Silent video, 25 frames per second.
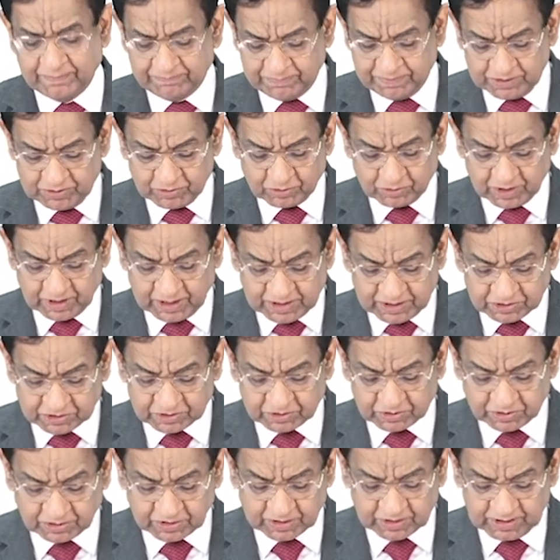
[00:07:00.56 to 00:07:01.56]
you could
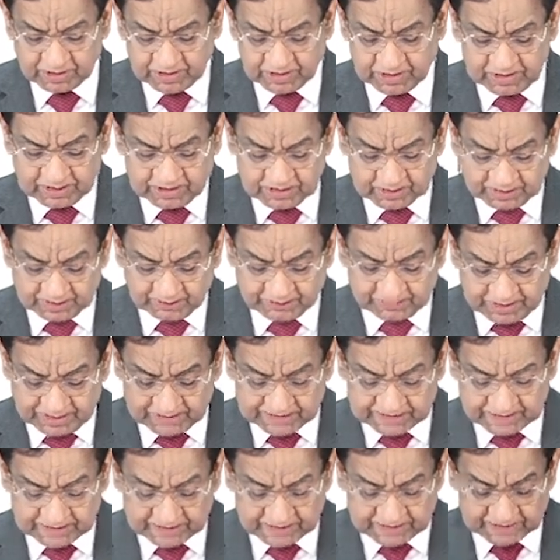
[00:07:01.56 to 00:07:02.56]
understood the
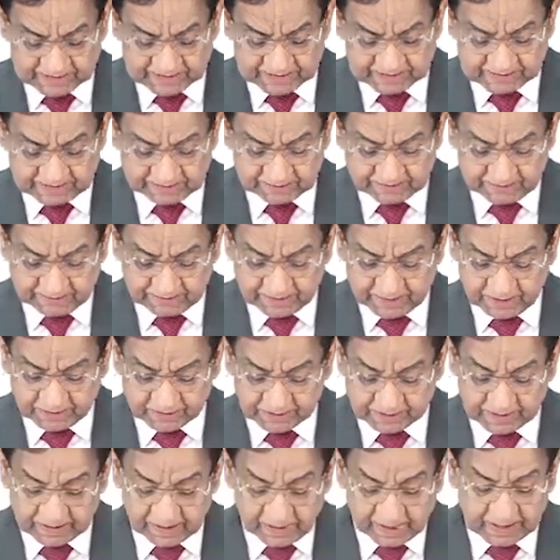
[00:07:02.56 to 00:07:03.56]
basic concept
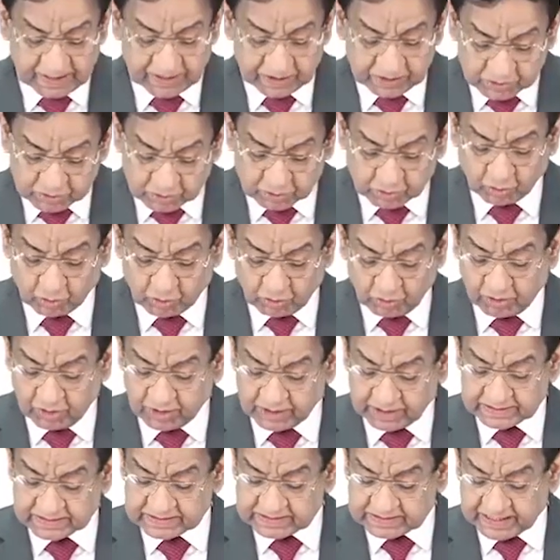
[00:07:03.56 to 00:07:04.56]
about
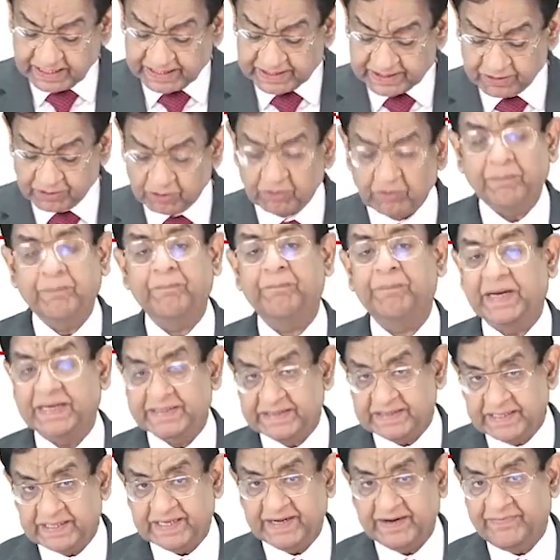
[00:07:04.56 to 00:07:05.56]
so-called
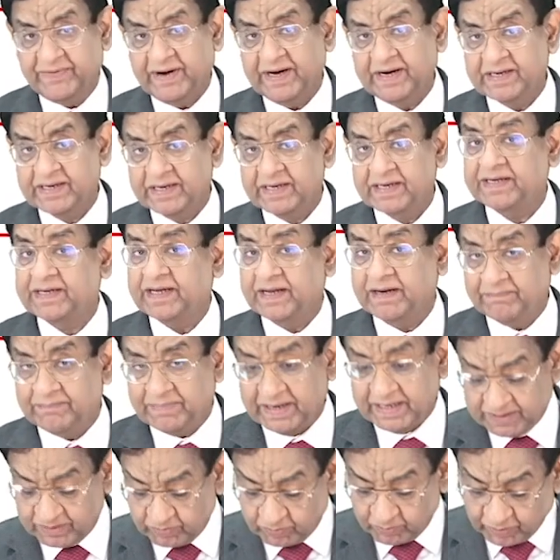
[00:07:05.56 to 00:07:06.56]
cytopathic effect done
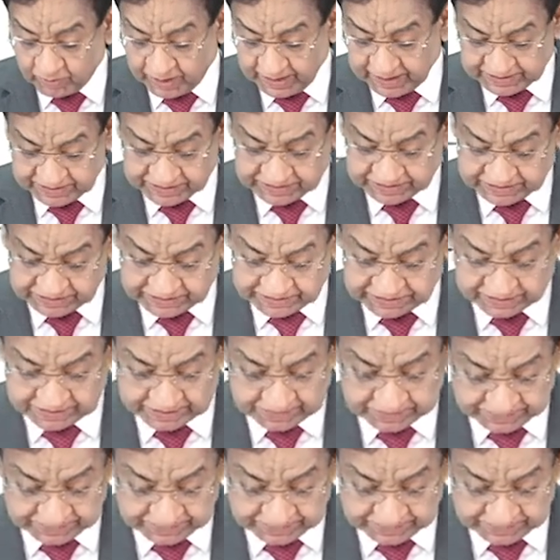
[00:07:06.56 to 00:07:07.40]
by the viruses.